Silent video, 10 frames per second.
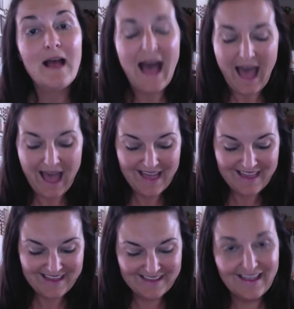
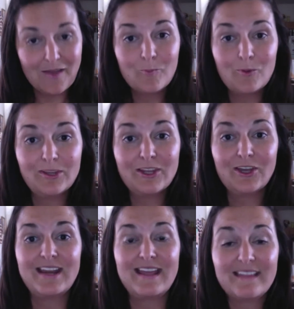I am really
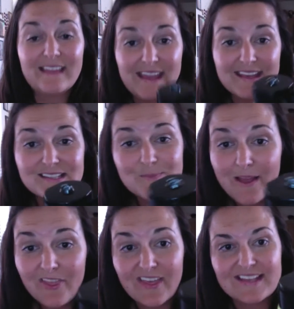good at, hey,
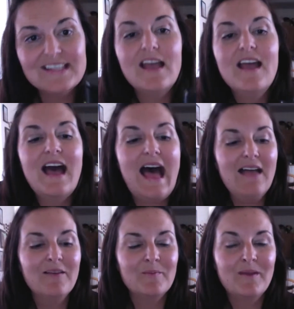smell this.
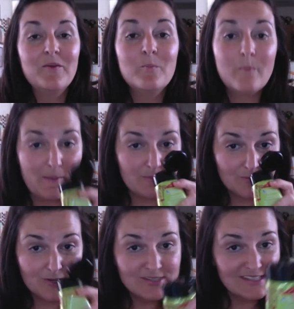But before
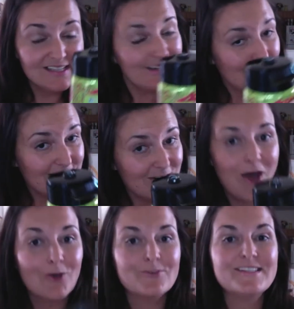you stick it up their
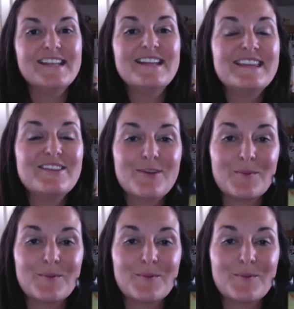nose, then you can